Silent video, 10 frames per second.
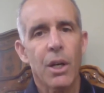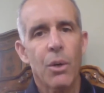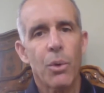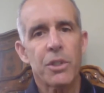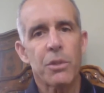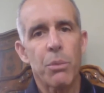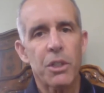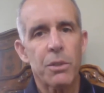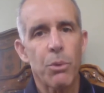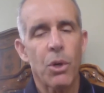which is
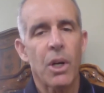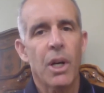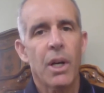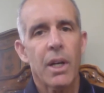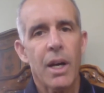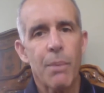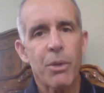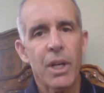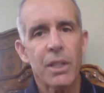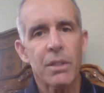much more
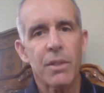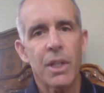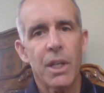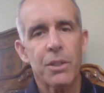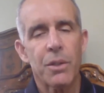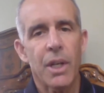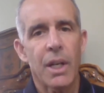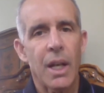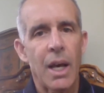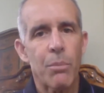comprehensive in nature and
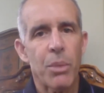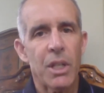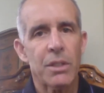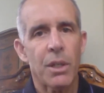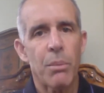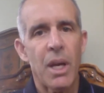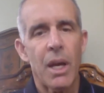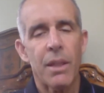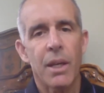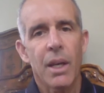not based on
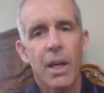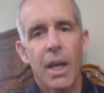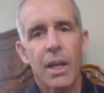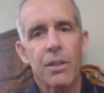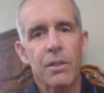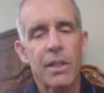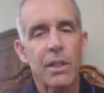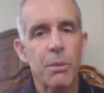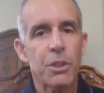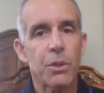math, and it doesn't
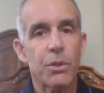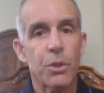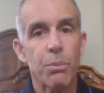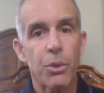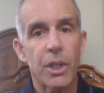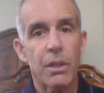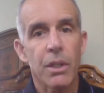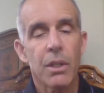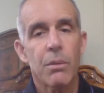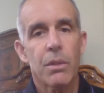limit you to
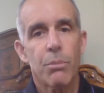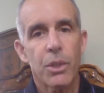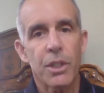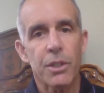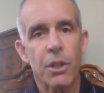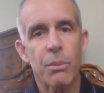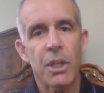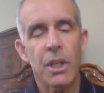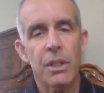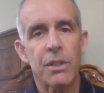predetermined
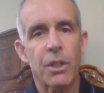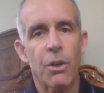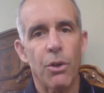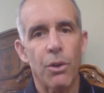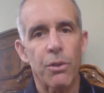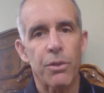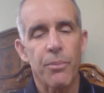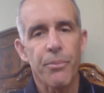needs and goals.